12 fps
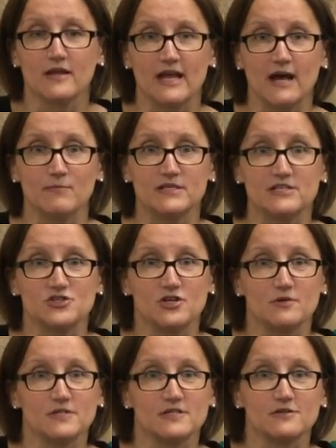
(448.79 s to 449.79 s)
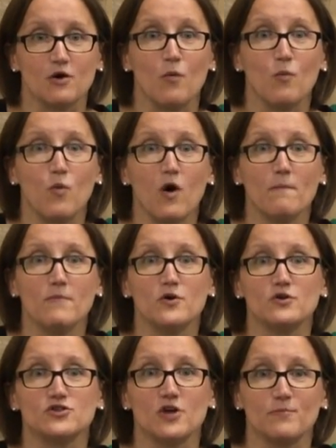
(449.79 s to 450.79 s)
Now, Mrs Doherty's got one
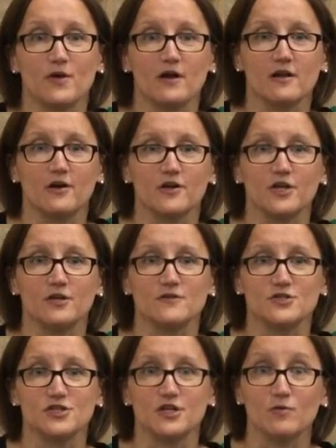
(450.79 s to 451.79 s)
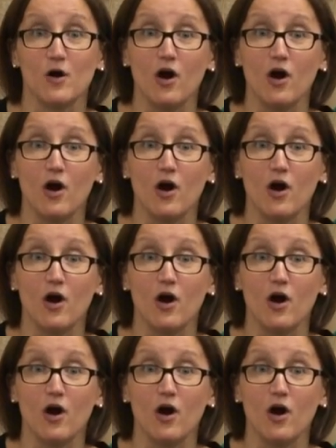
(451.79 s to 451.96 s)
more job that I'd like you to do.